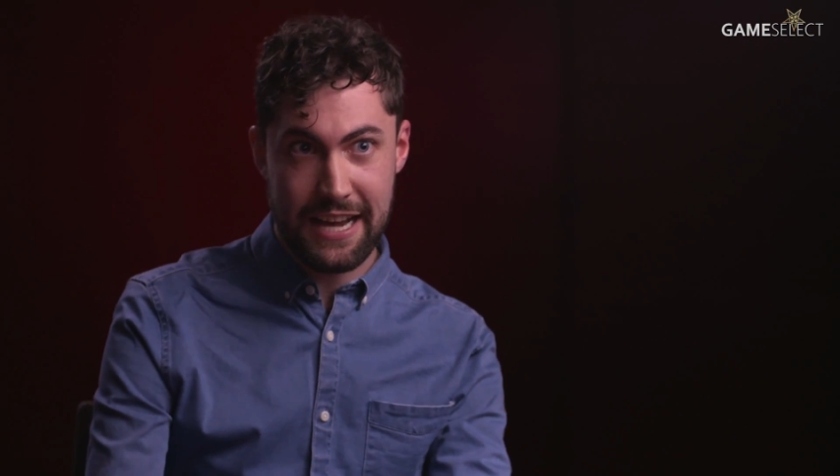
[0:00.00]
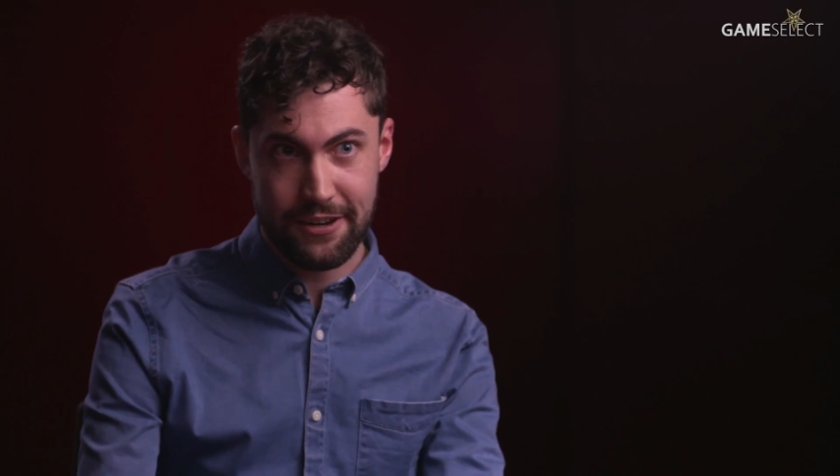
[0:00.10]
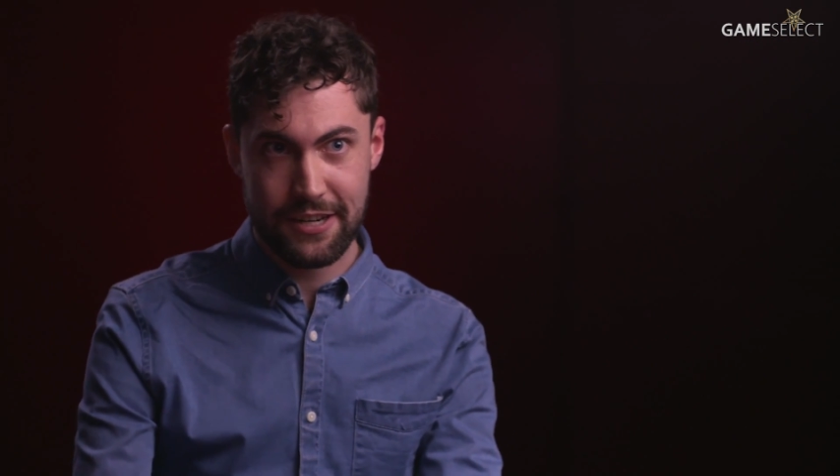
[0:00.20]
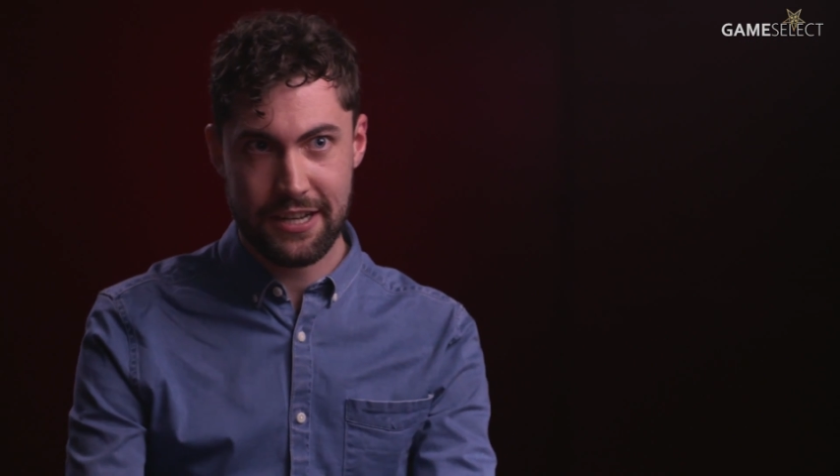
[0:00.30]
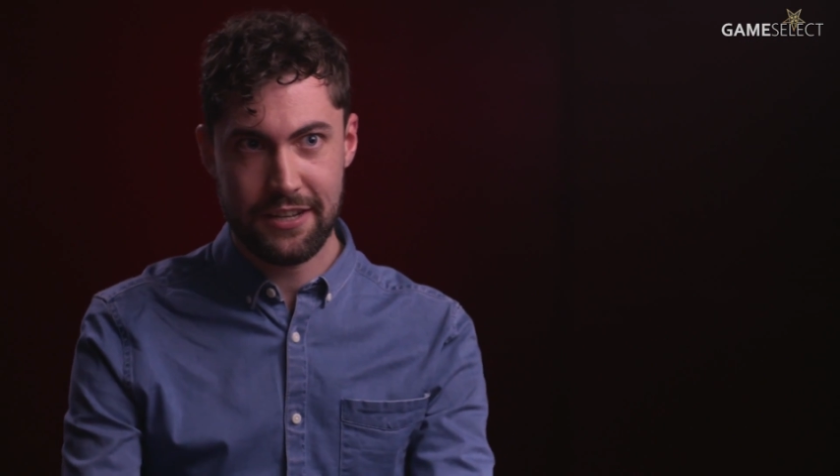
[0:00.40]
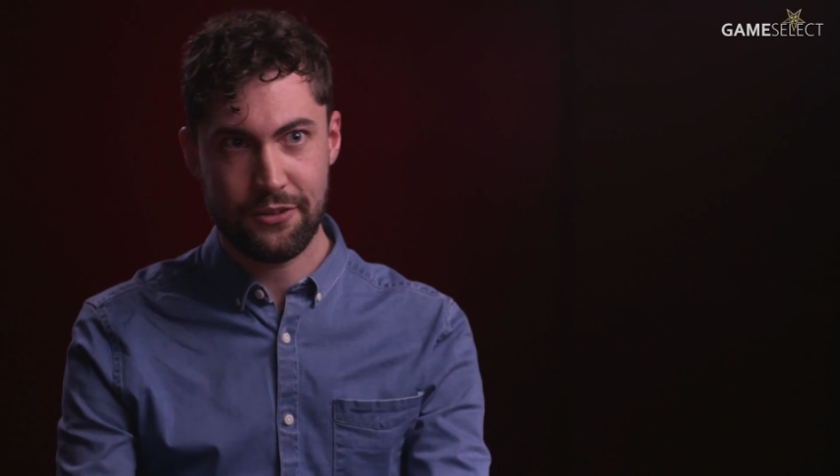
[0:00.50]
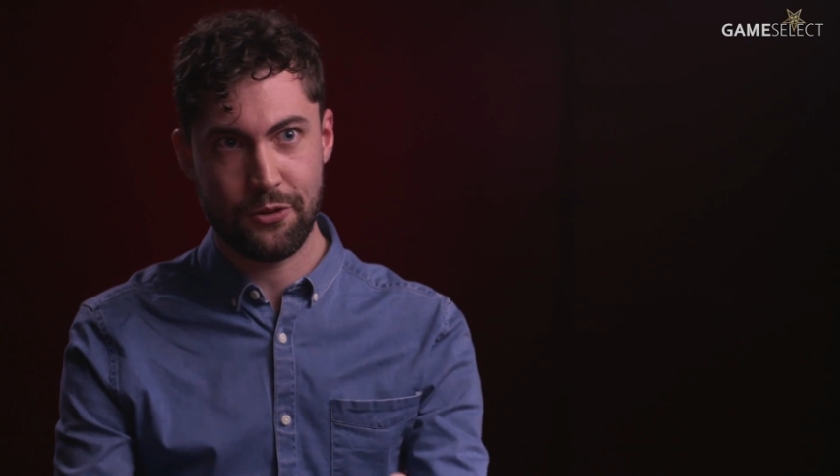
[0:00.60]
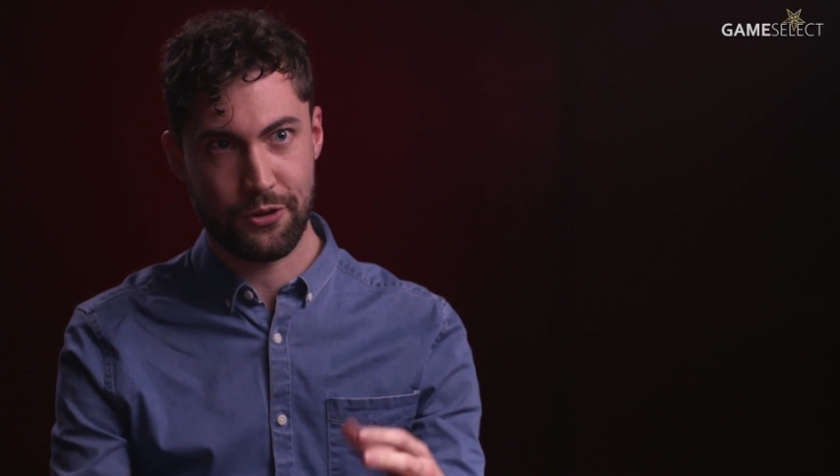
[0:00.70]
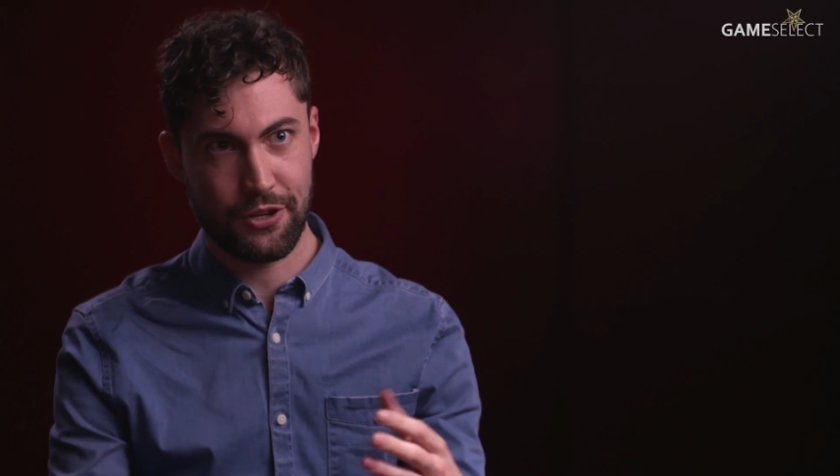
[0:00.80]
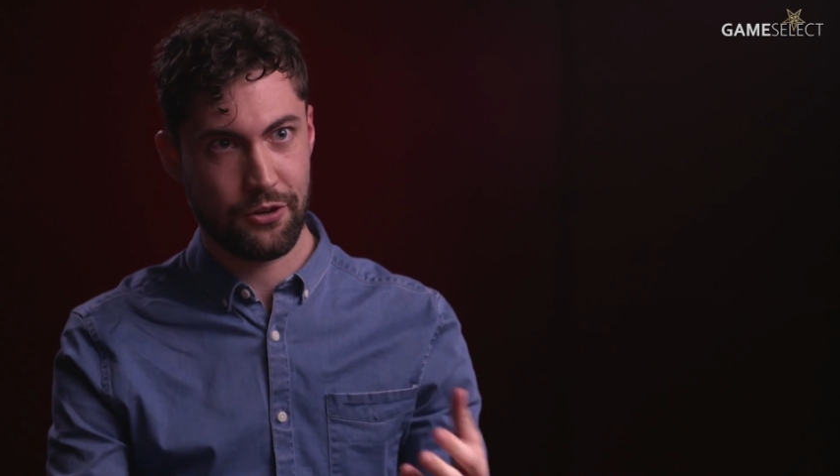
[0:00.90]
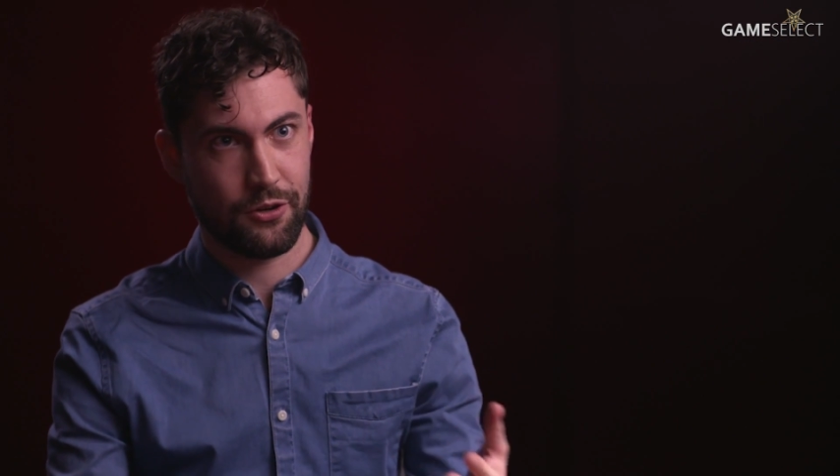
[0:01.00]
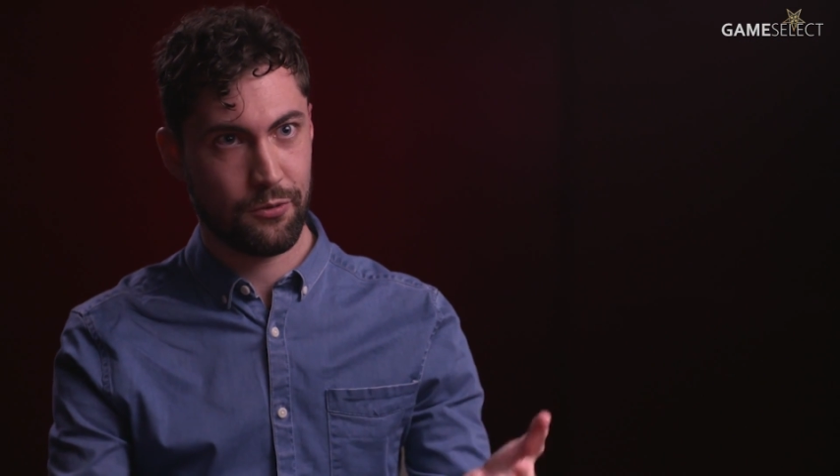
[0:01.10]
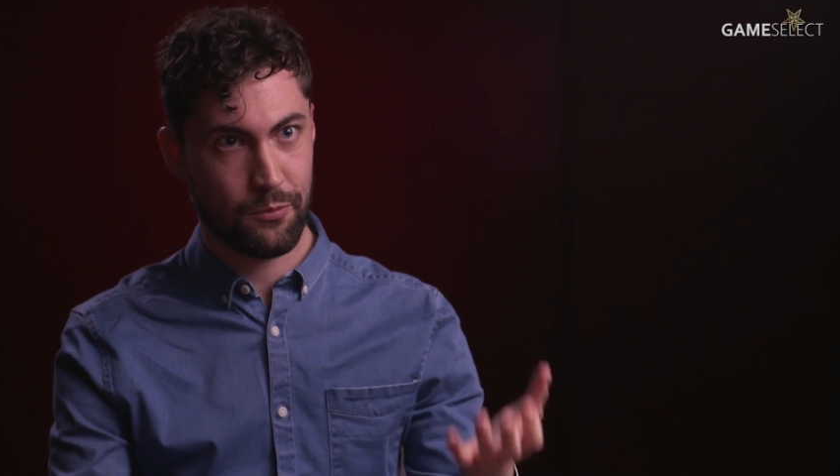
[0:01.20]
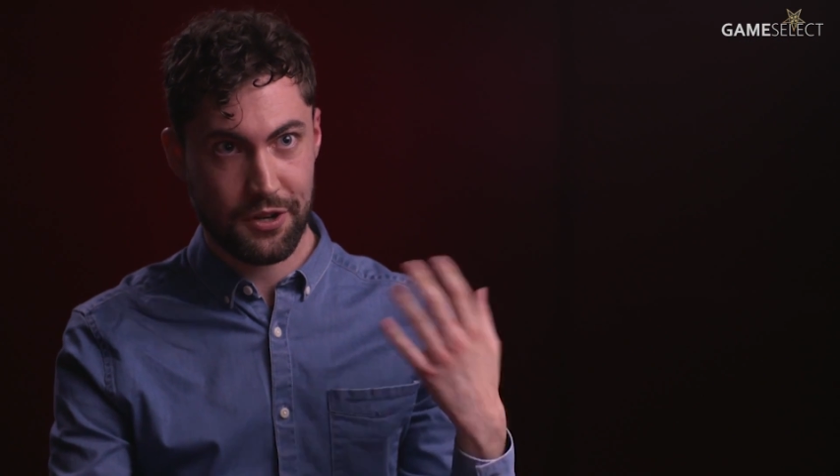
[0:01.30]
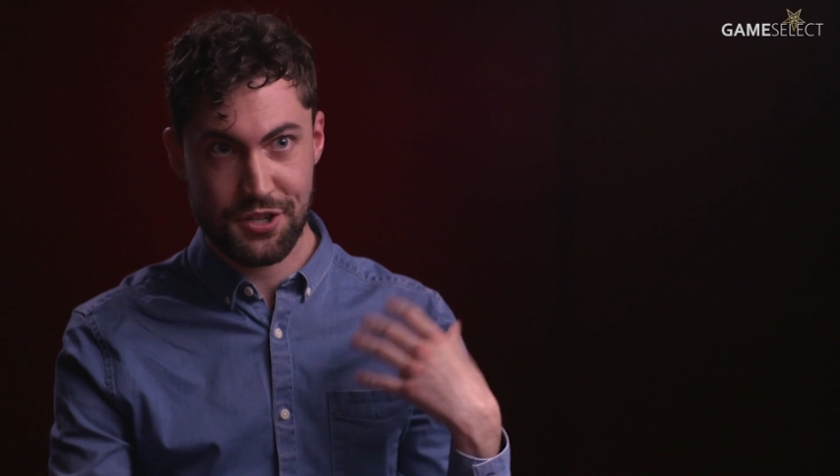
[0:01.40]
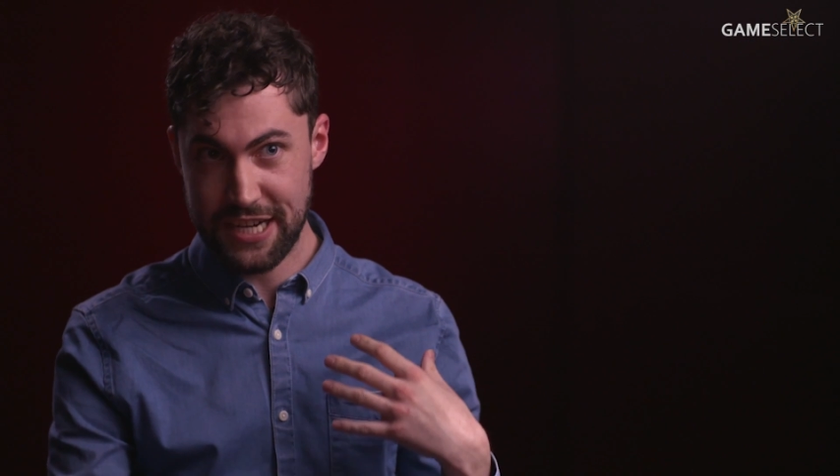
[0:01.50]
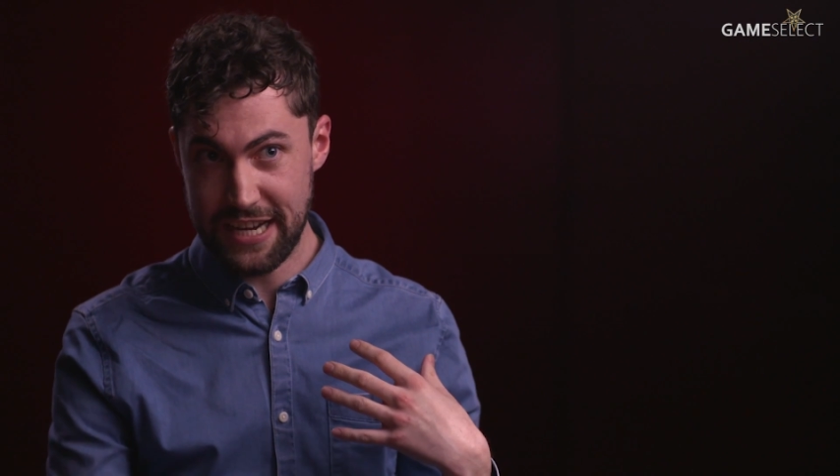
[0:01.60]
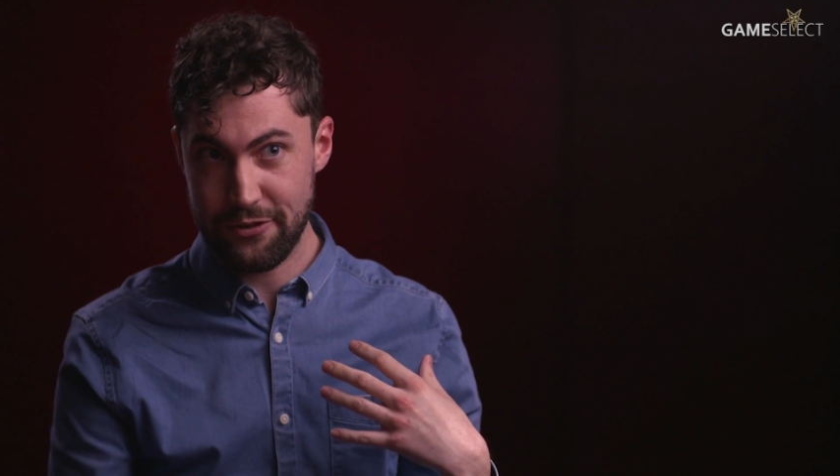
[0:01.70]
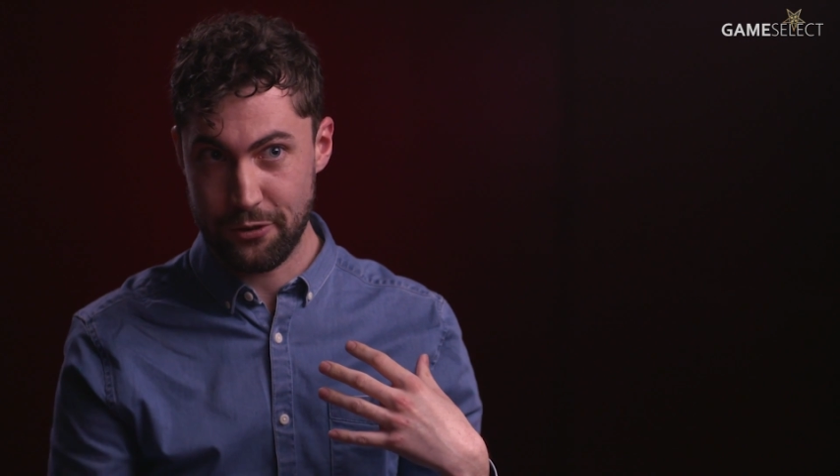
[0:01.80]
Erica or you're watching it